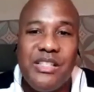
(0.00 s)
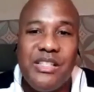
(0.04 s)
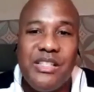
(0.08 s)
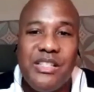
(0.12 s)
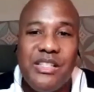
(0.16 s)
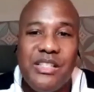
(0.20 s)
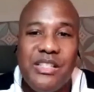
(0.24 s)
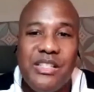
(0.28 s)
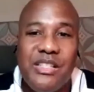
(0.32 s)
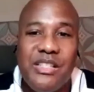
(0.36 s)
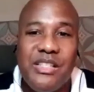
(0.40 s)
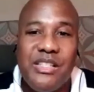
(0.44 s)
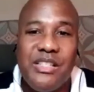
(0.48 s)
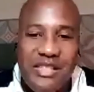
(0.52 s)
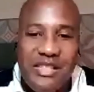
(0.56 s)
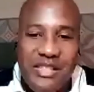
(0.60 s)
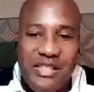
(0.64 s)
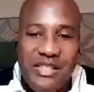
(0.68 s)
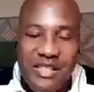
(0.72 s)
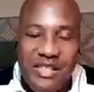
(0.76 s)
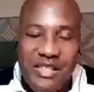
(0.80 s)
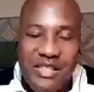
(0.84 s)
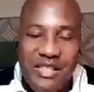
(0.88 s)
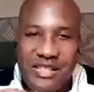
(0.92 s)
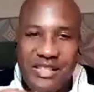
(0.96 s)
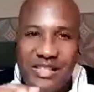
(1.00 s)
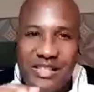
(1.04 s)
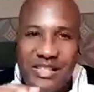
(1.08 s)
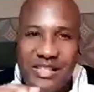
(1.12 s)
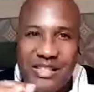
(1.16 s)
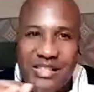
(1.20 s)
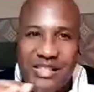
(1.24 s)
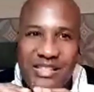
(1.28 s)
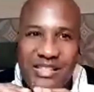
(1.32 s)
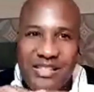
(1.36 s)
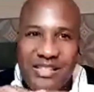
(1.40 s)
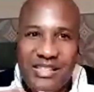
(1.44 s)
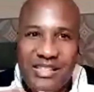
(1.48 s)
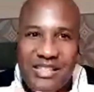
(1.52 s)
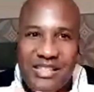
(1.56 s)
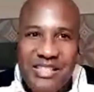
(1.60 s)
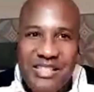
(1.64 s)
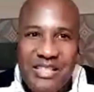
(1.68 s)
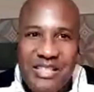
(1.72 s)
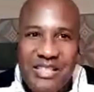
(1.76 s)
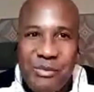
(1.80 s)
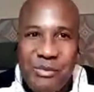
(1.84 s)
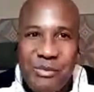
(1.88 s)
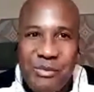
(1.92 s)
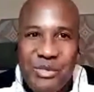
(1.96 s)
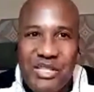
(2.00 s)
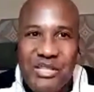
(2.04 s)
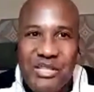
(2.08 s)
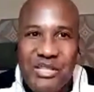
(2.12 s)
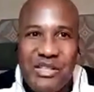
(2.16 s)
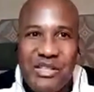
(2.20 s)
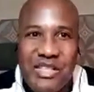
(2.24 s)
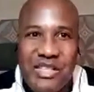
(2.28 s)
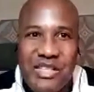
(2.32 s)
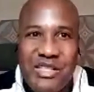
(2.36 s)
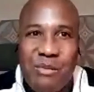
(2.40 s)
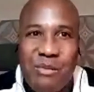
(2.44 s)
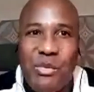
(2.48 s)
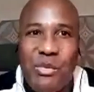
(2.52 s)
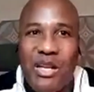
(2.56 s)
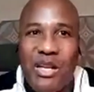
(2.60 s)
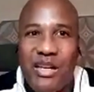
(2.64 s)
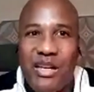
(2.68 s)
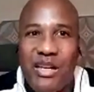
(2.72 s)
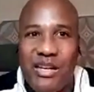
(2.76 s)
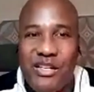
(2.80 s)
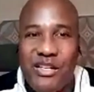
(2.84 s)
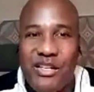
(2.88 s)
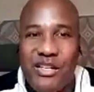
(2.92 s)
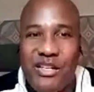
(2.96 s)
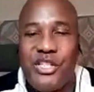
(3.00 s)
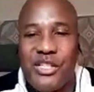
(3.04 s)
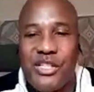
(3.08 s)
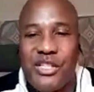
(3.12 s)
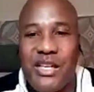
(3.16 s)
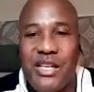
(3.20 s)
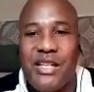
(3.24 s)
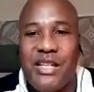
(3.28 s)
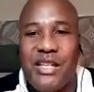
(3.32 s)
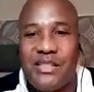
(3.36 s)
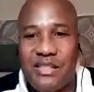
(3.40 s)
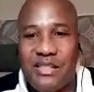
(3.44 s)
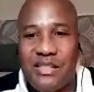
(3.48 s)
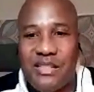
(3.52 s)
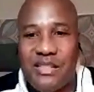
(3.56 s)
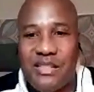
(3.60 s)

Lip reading: So there's some layers to it.